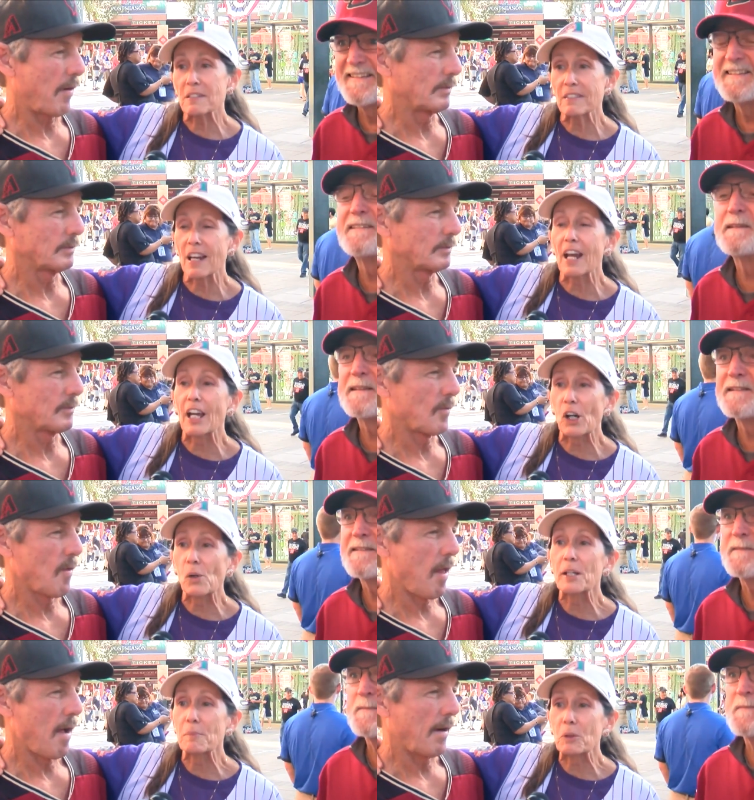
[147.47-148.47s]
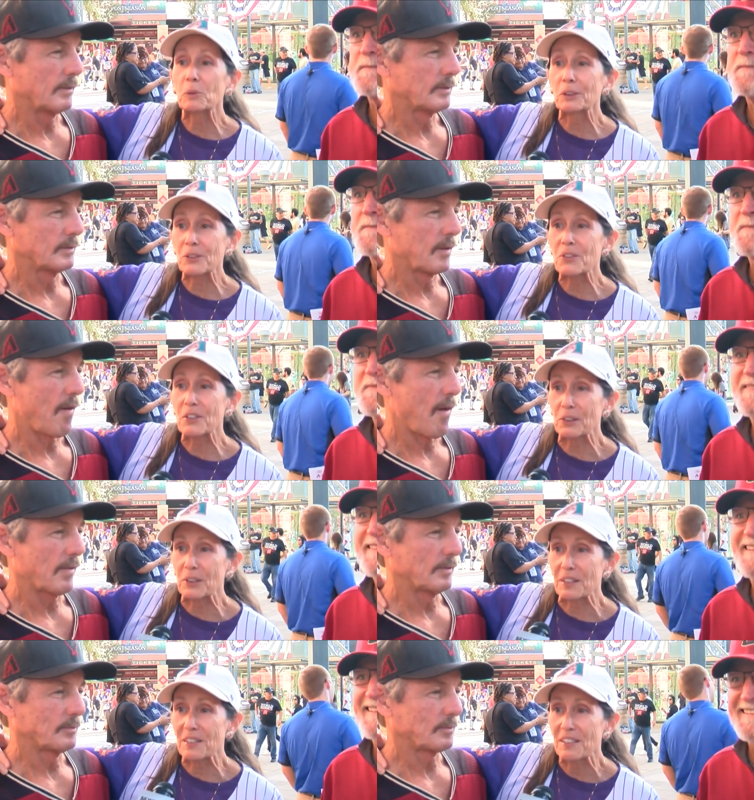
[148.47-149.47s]
Speaker 1: has said I owe him a World
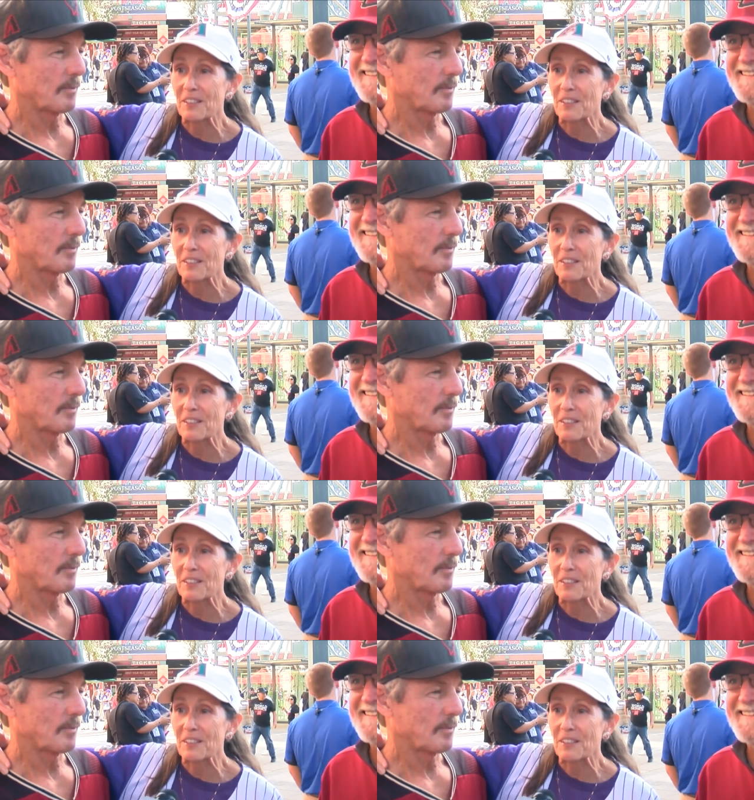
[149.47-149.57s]
Series.